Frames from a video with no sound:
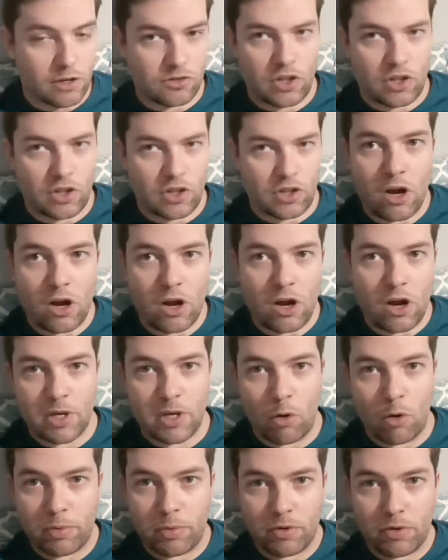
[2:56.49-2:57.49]
They ought to be
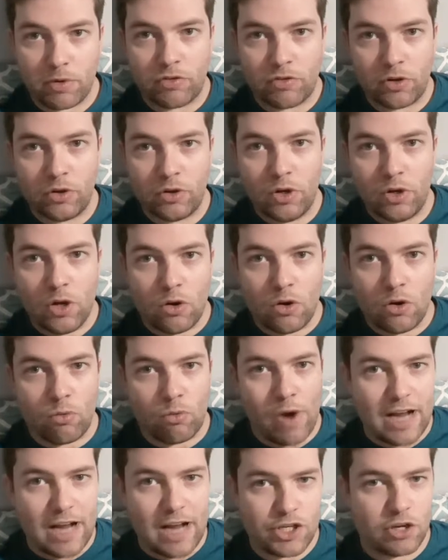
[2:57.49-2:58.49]
open for
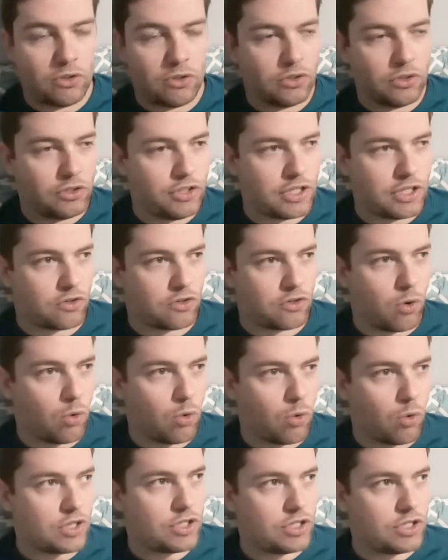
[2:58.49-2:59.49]
rational
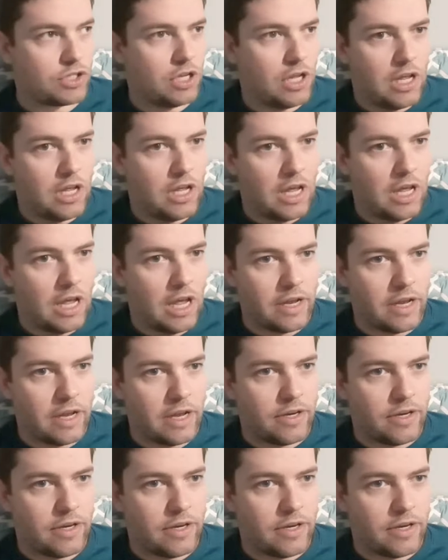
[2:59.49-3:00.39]
discourse and